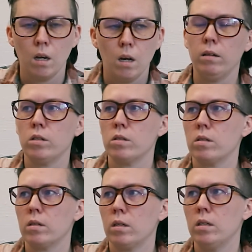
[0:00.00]
and
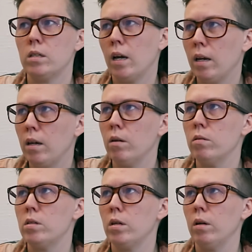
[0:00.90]
just continue
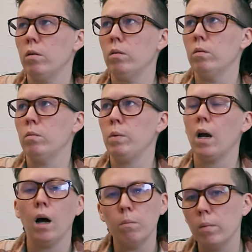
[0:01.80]
to be
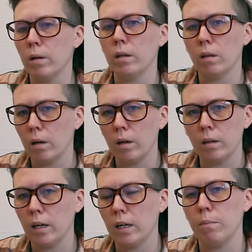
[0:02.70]
humble and learn,
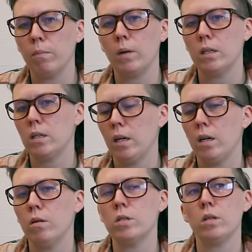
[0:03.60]

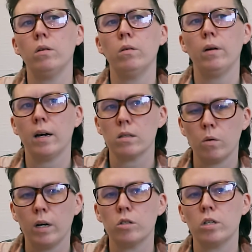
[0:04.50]
continue to ask
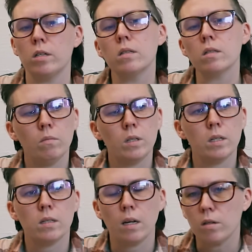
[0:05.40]
questions to
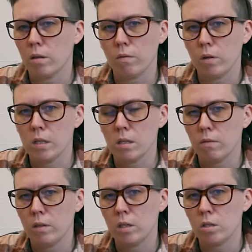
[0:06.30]
center the voices
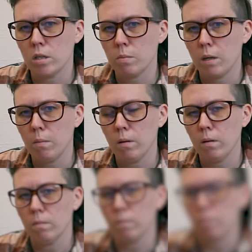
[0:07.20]
of Indigenous people.